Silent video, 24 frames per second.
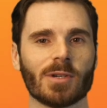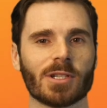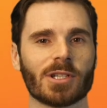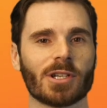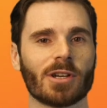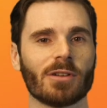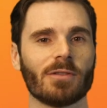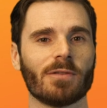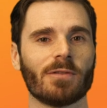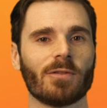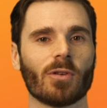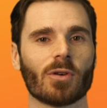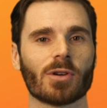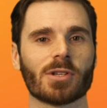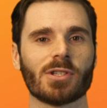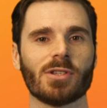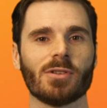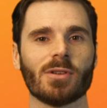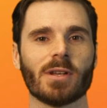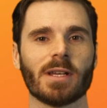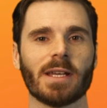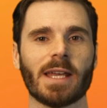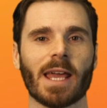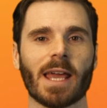which could force
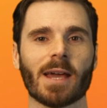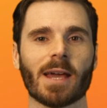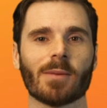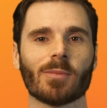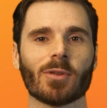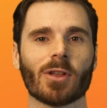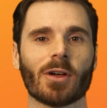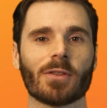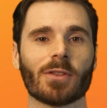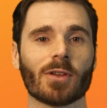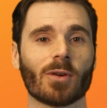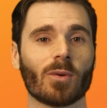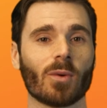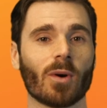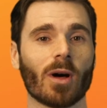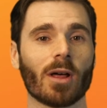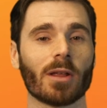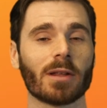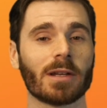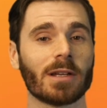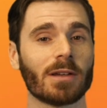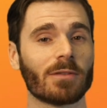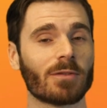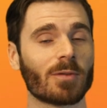you to gamble on the
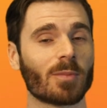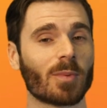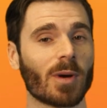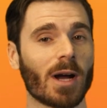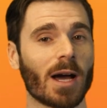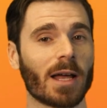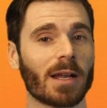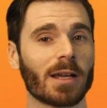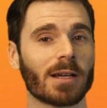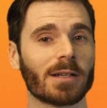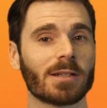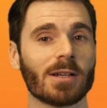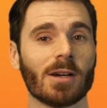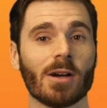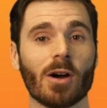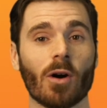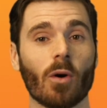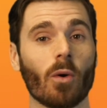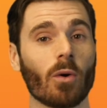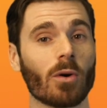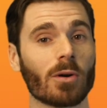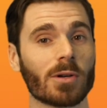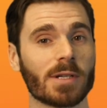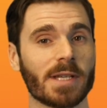quality of the product
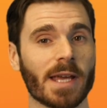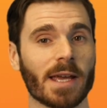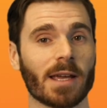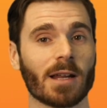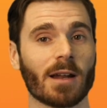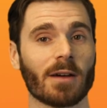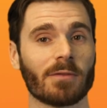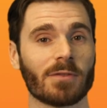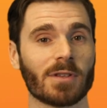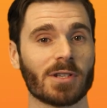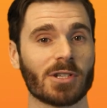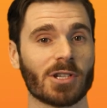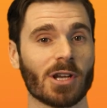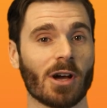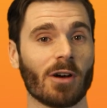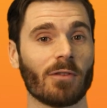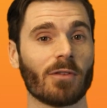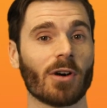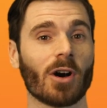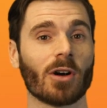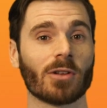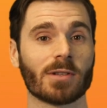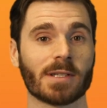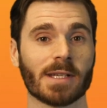or take it off the shelf
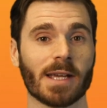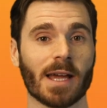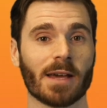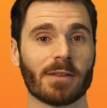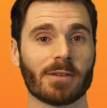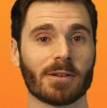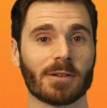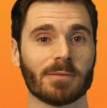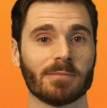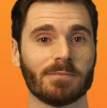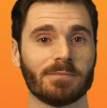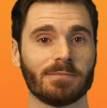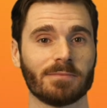altogether.